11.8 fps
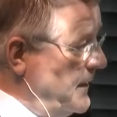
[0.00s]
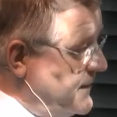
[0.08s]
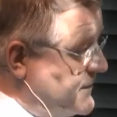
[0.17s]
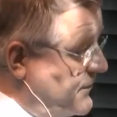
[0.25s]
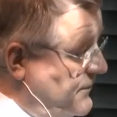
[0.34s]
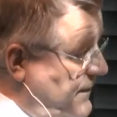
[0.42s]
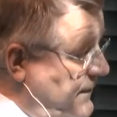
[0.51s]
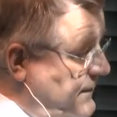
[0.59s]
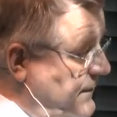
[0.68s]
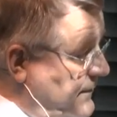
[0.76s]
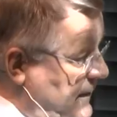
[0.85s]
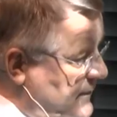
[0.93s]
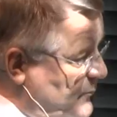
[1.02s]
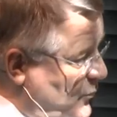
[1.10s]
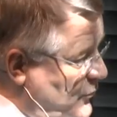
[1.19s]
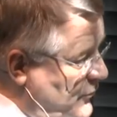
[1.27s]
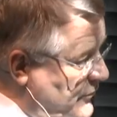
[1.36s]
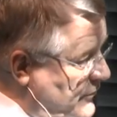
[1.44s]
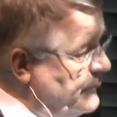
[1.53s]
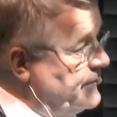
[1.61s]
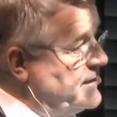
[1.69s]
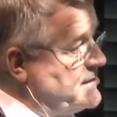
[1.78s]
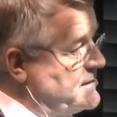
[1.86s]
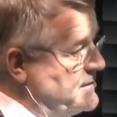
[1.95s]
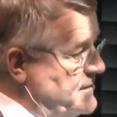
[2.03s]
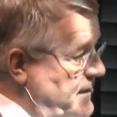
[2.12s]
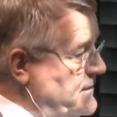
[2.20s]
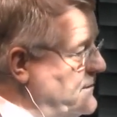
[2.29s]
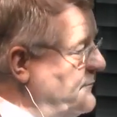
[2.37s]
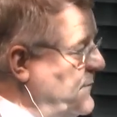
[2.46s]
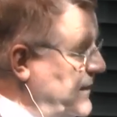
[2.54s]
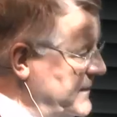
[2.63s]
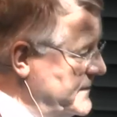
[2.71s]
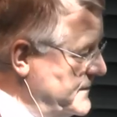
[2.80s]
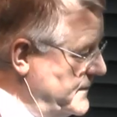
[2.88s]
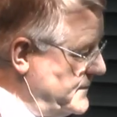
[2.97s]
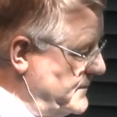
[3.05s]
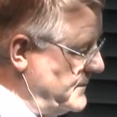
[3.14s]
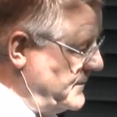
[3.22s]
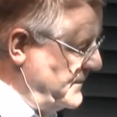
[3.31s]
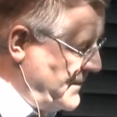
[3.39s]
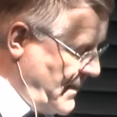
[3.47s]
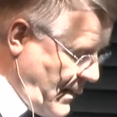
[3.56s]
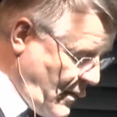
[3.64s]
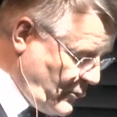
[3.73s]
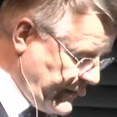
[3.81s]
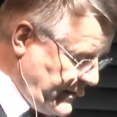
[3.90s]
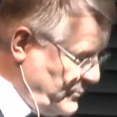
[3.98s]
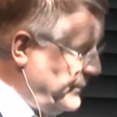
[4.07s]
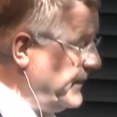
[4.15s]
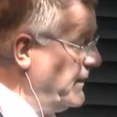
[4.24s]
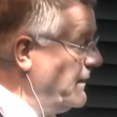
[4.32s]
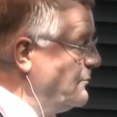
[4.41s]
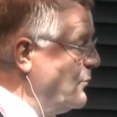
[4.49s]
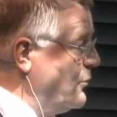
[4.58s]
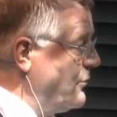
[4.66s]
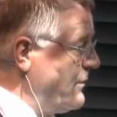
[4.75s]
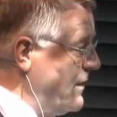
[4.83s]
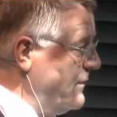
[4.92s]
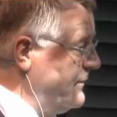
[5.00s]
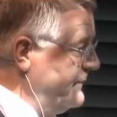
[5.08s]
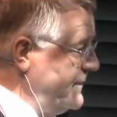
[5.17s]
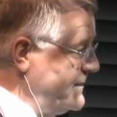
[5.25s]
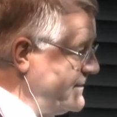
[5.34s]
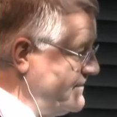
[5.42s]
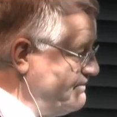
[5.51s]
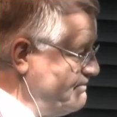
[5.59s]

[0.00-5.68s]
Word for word: integrating that more on this change of mindset. How can we get more out of this?